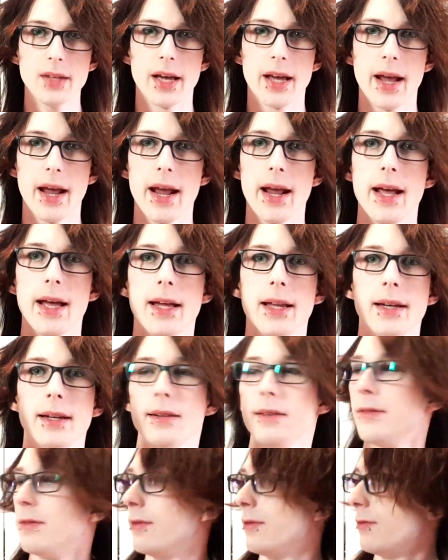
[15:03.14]

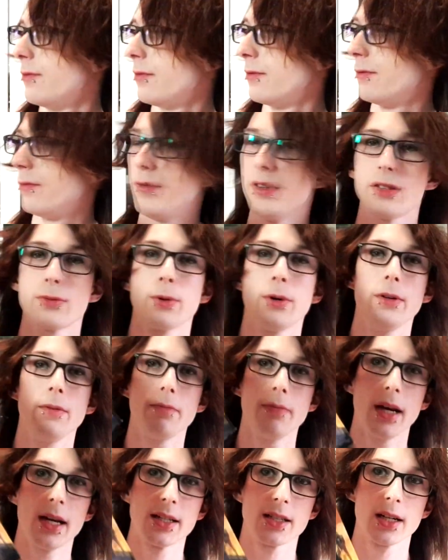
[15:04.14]
And this
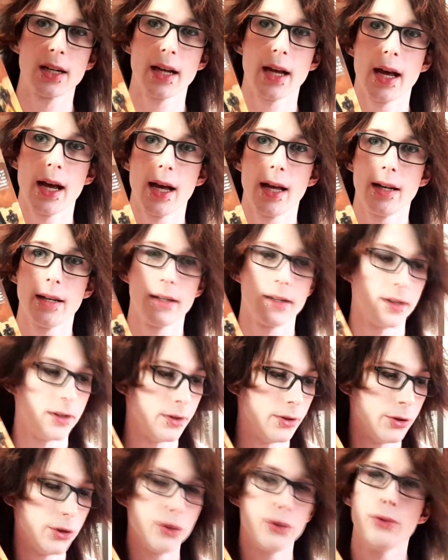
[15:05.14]
one actually had
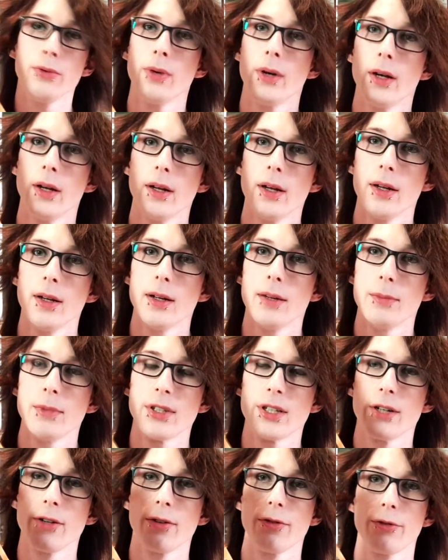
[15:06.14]
new
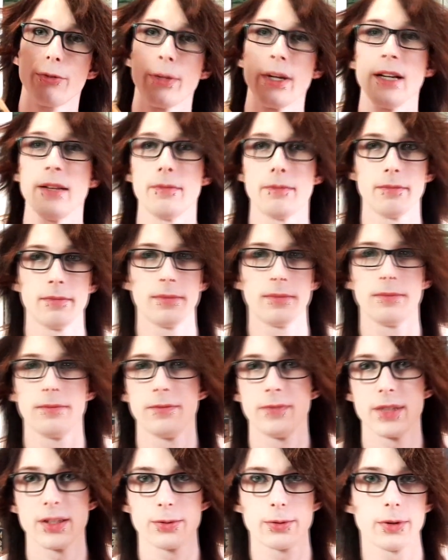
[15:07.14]
material for me.
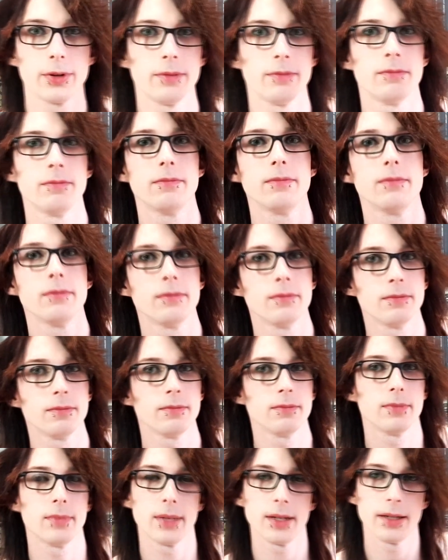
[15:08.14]
This one
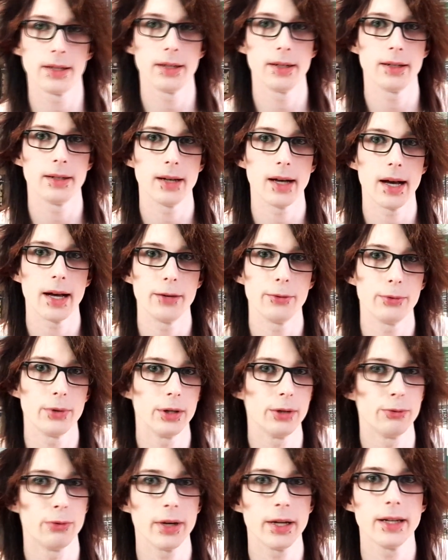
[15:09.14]
I
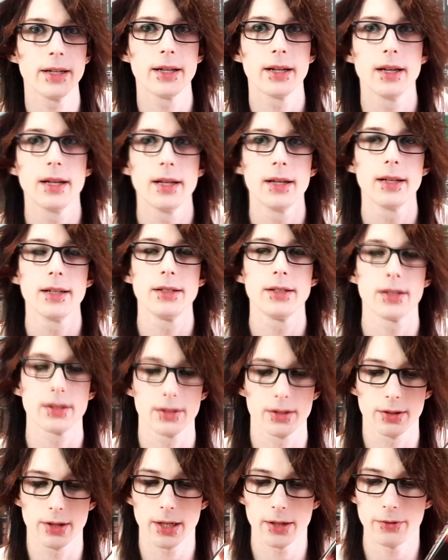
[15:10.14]
reread
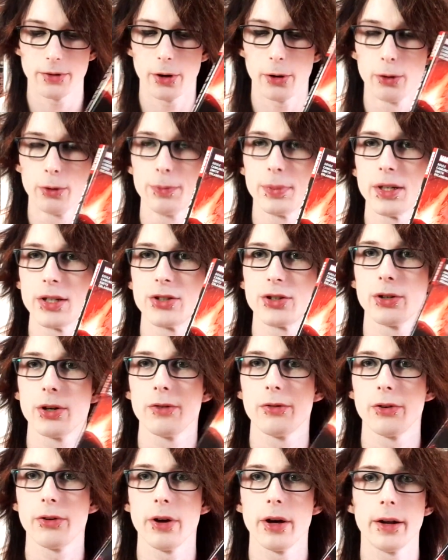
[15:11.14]
just to get the whole picture
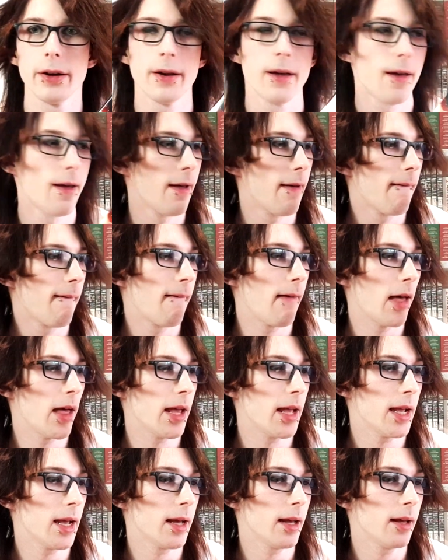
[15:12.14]
of a run.
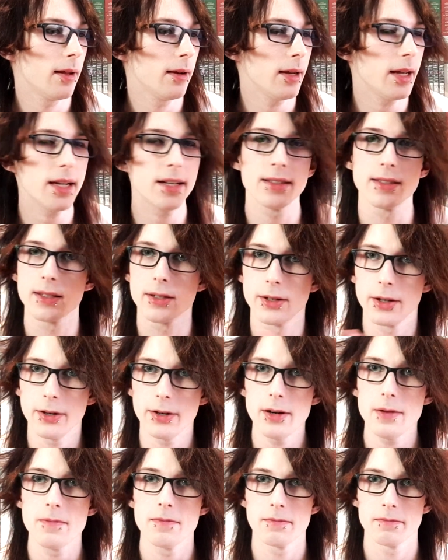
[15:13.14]
And it's
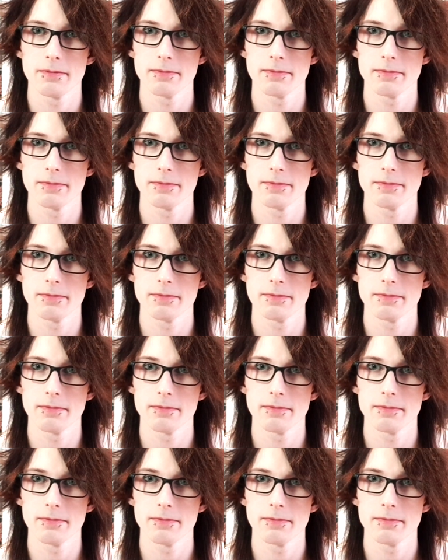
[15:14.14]
good.